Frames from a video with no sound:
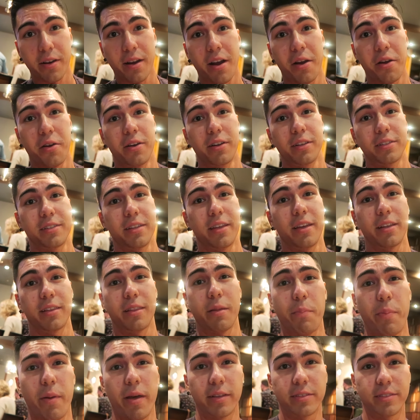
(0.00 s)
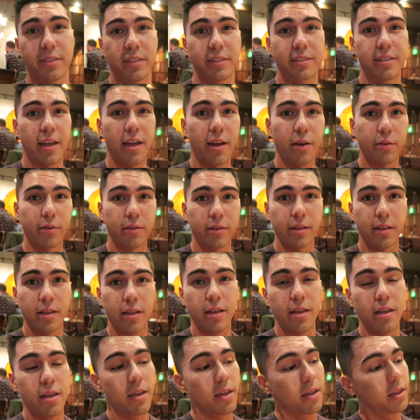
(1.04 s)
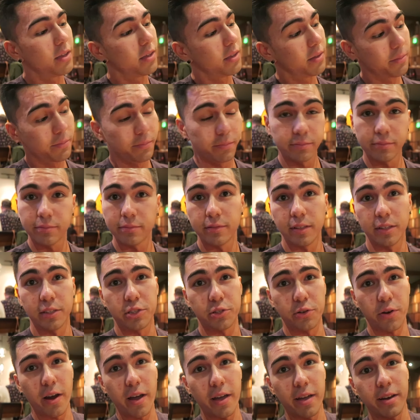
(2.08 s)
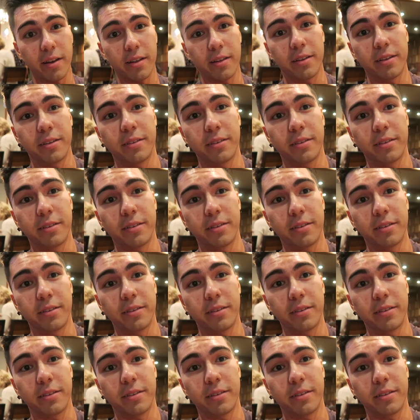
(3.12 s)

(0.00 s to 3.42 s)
I heard it's like the best in town. Let's try it.